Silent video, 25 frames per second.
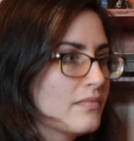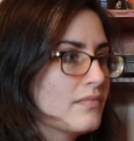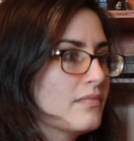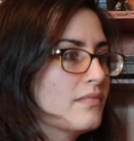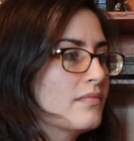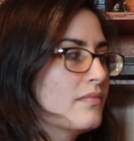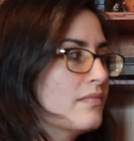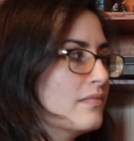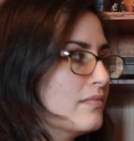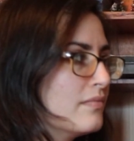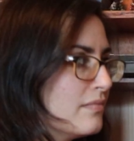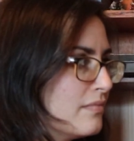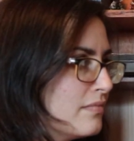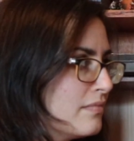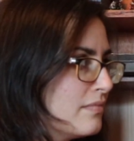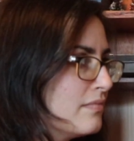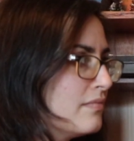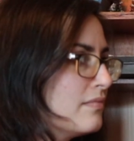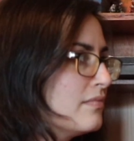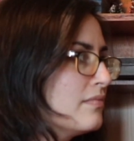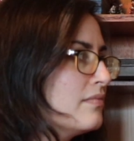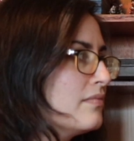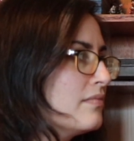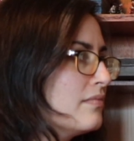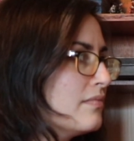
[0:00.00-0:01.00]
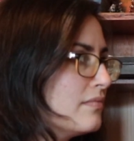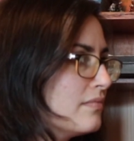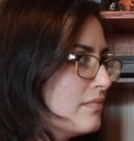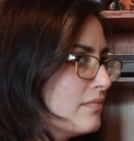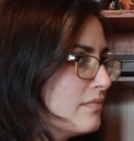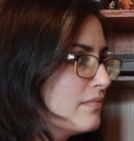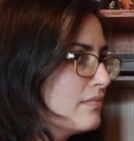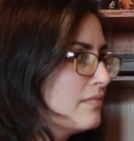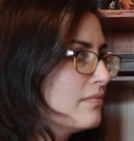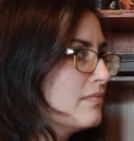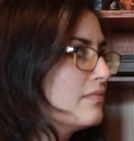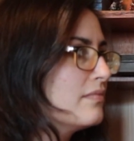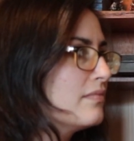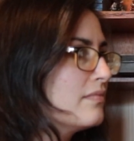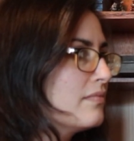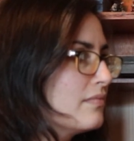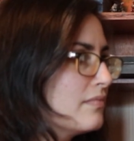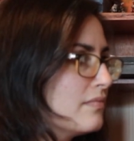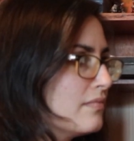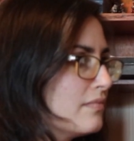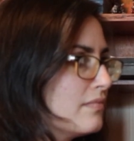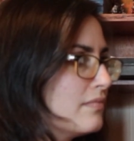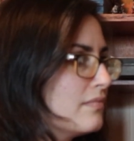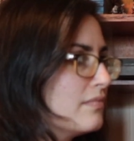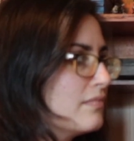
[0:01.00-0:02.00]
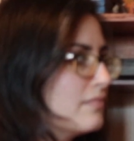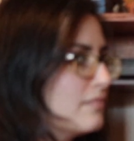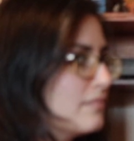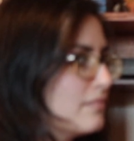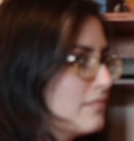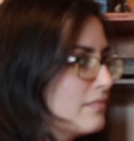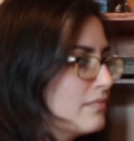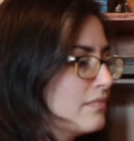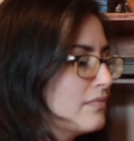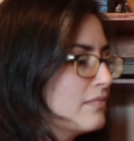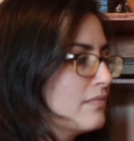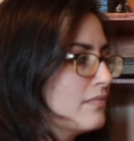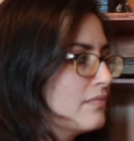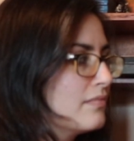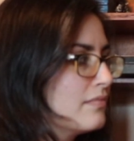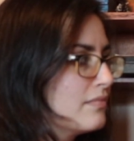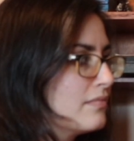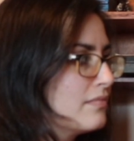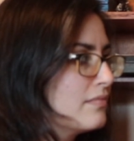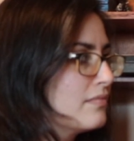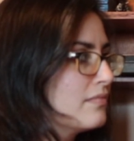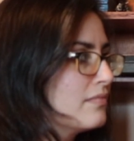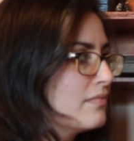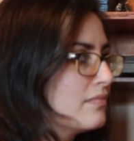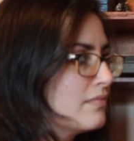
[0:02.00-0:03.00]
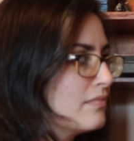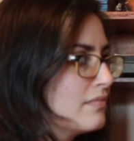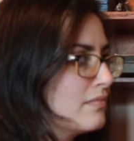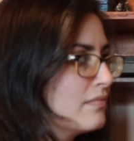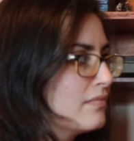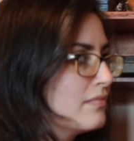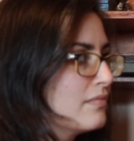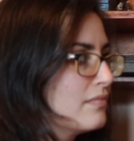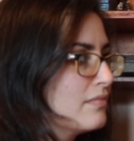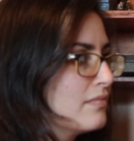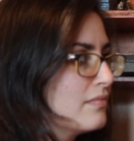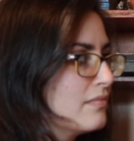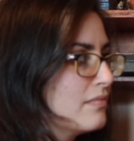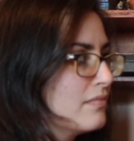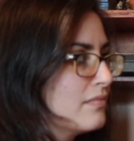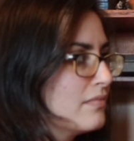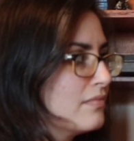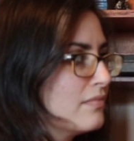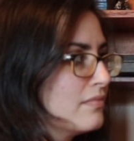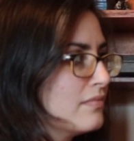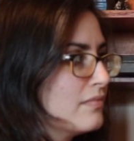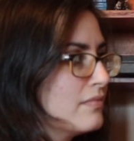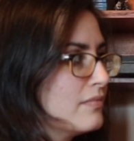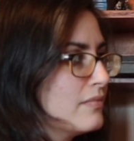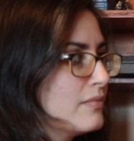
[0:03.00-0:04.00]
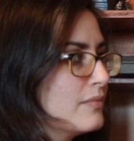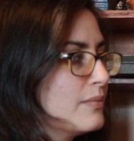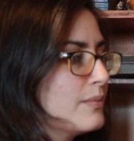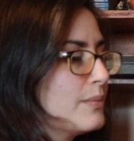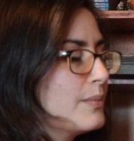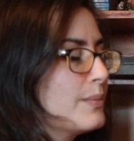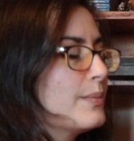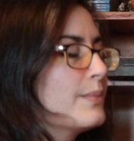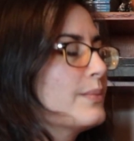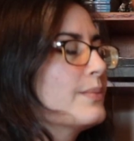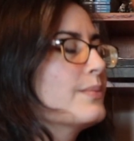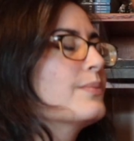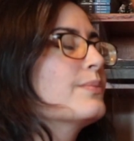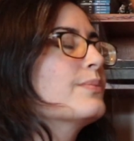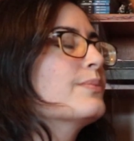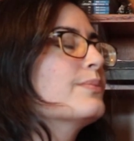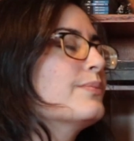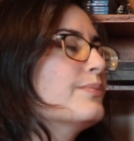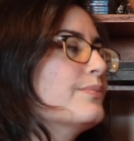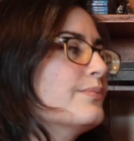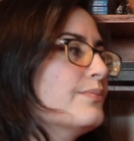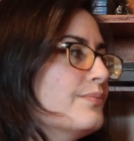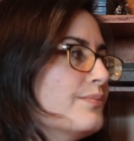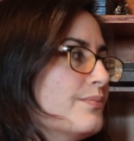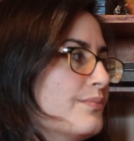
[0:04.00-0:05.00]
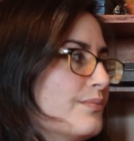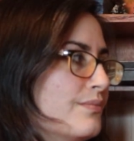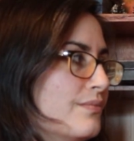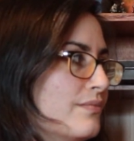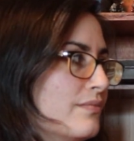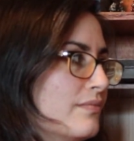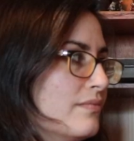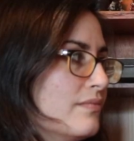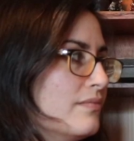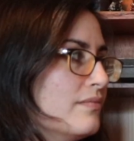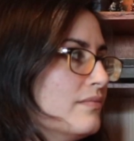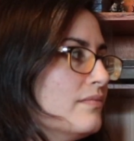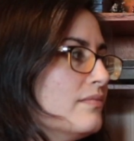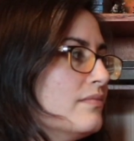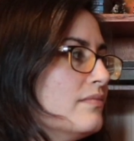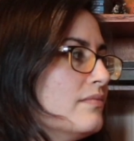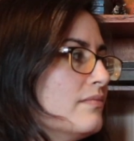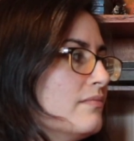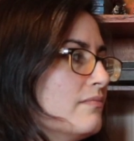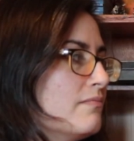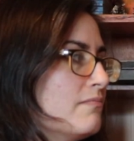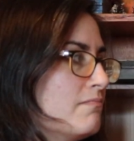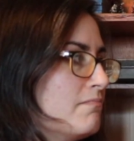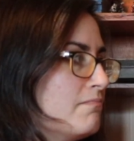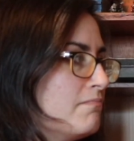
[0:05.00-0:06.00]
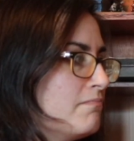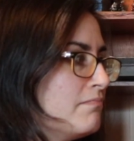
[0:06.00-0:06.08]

(not speaking)